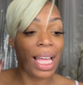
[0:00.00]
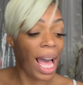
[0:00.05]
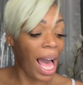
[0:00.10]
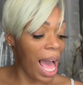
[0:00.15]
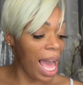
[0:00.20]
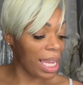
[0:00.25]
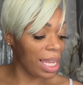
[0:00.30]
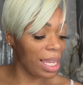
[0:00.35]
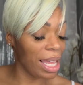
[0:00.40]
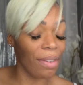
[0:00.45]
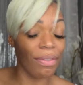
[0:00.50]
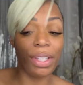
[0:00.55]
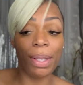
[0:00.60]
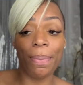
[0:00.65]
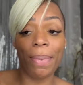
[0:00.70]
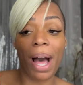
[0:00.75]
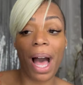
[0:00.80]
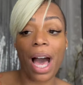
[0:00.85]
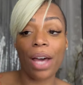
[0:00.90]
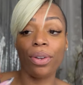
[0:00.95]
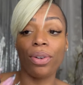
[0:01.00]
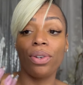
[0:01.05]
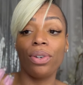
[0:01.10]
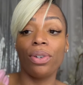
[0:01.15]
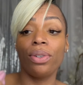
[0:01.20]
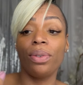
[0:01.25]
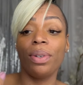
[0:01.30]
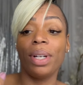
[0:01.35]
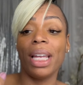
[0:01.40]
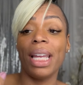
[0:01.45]
I love the
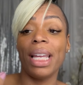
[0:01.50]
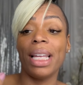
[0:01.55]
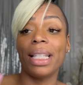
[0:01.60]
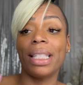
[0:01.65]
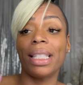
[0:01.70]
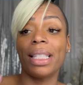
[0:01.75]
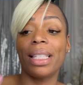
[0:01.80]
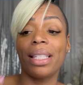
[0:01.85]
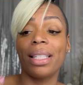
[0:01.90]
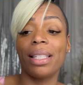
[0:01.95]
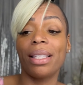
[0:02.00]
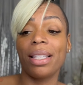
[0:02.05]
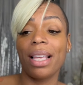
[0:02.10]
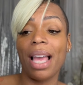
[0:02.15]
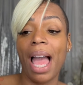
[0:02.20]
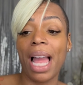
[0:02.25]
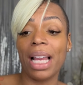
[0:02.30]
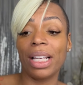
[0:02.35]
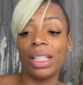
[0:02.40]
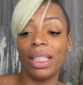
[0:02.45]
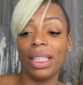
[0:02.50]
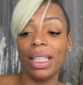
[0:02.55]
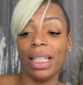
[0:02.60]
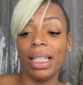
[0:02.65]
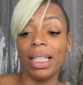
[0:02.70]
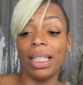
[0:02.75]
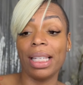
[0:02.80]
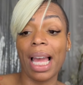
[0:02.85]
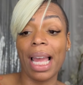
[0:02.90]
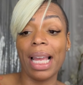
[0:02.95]
bottle. It's
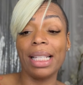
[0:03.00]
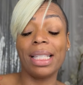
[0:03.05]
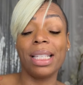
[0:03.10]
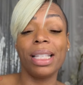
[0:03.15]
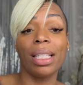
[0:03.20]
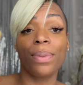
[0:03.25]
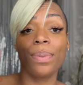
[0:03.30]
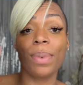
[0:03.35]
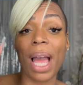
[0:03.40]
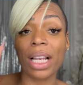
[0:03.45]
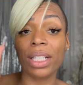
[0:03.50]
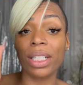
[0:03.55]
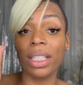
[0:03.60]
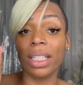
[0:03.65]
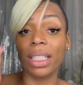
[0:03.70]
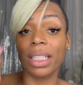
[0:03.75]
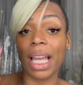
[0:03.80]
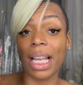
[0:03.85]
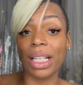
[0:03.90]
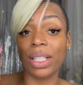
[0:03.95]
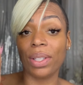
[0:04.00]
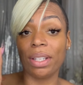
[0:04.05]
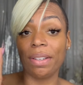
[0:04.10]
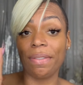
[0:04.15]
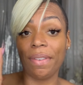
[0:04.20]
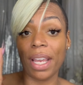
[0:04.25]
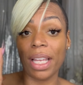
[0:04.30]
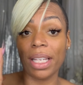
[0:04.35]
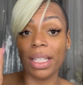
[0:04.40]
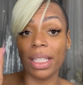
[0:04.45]
actually nice, and this will actually look nice on a
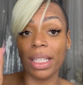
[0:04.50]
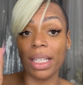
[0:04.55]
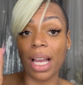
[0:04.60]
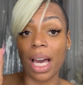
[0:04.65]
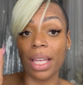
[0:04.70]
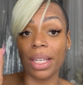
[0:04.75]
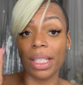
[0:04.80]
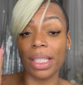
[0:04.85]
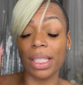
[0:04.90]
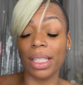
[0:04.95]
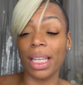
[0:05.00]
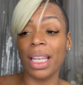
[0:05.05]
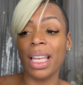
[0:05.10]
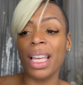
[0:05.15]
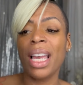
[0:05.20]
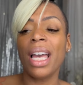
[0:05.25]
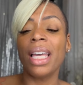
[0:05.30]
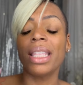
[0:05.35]
vanity, honestly.